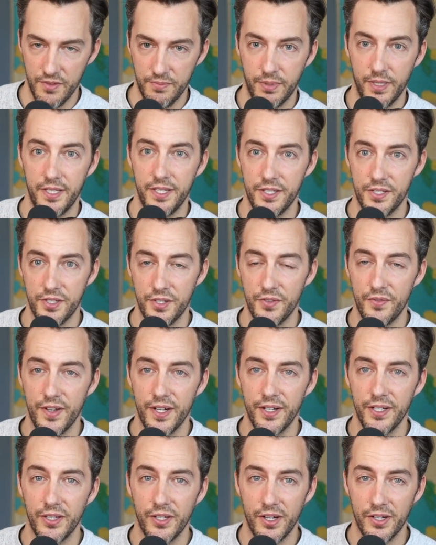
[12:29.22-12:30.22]
haven't played this in a
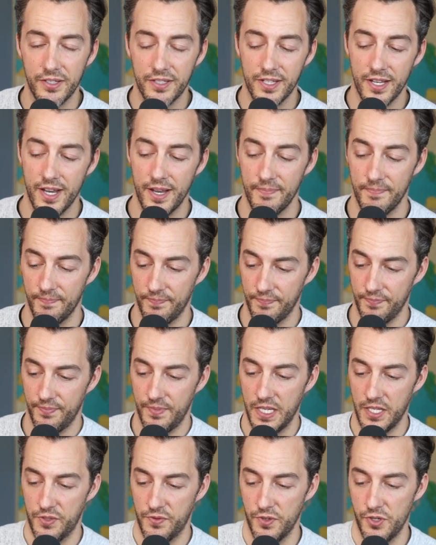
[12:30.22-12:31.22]
very long time.
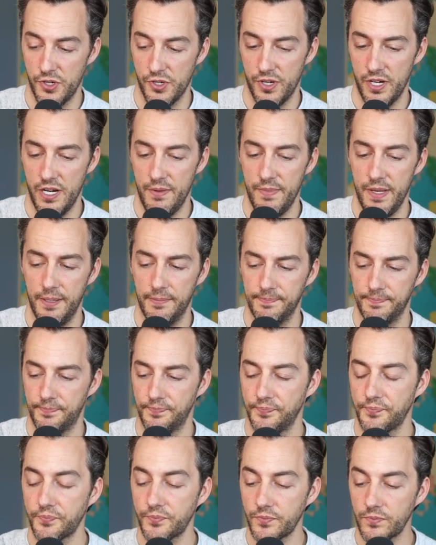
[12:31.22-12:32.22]
Thanks for joining me.
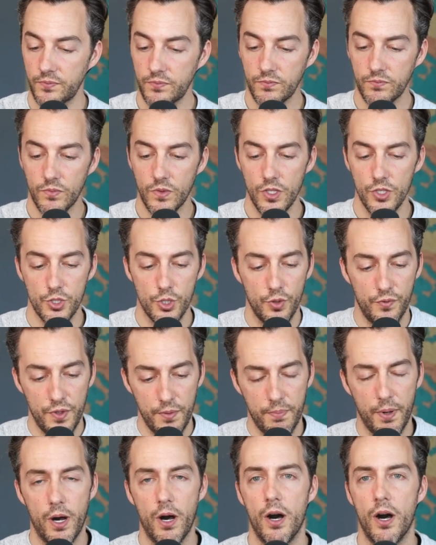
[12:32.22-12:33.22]
So if
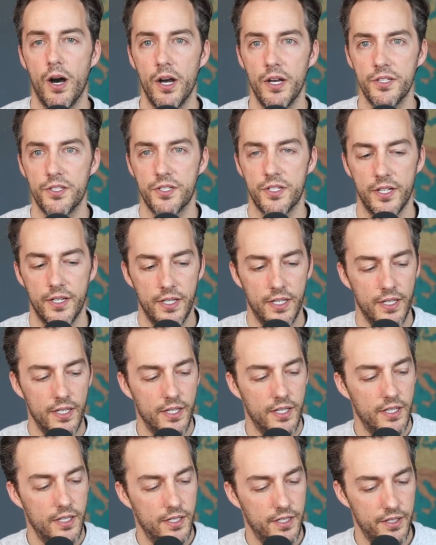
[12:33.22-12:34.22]
you paused,
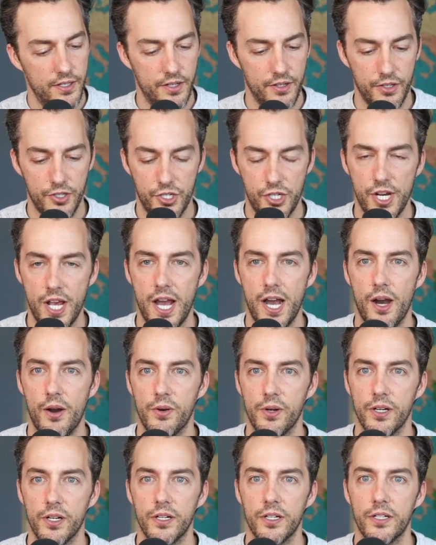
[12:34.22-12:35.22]
you're out of the
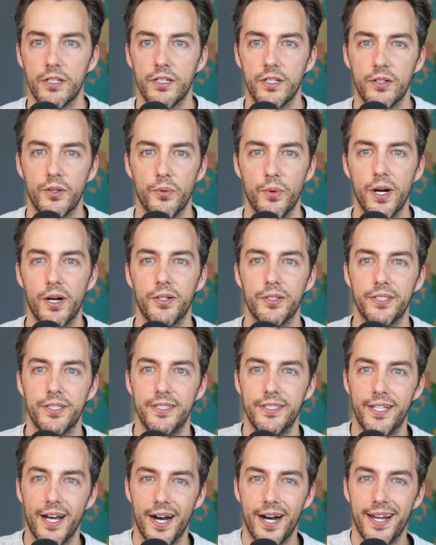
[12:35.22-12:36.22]
shower, well
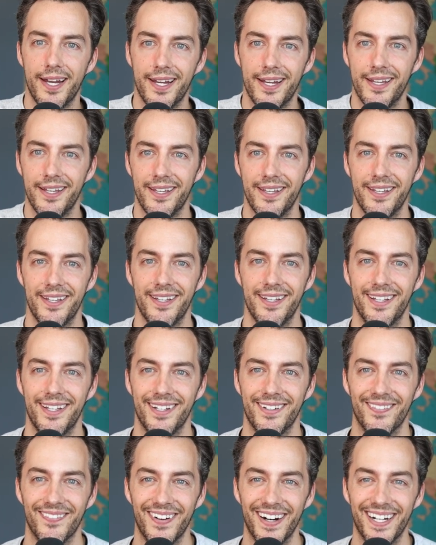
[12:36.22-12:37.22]
done,
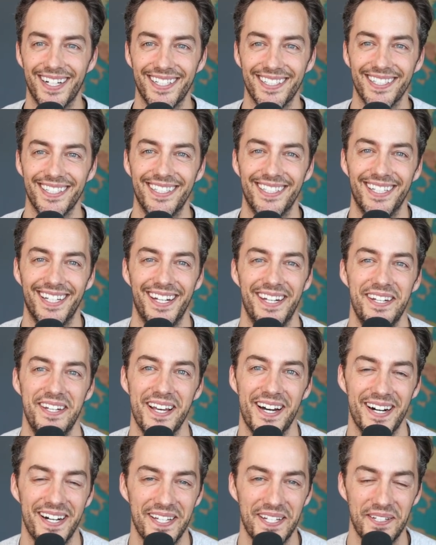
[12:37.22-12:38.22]
well
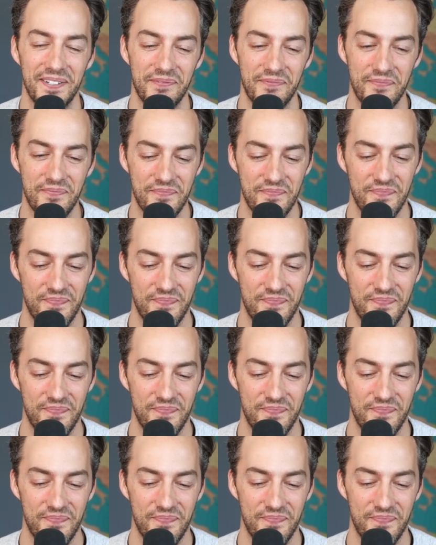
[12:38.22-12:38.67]
done.